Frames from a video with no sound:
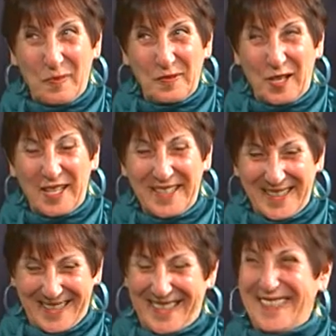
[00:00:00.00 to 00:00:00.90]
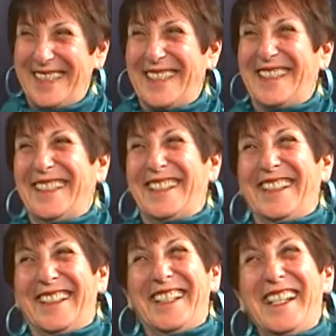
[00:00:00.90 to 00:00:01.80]
don't know my family.
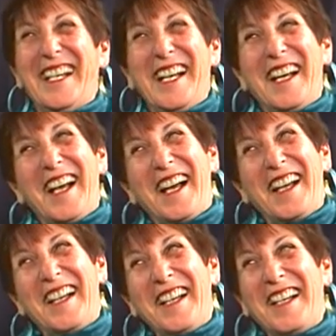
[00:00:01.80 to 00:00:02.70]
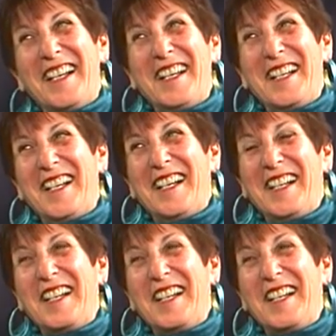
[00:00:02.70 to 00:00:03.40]
You don't know my family. She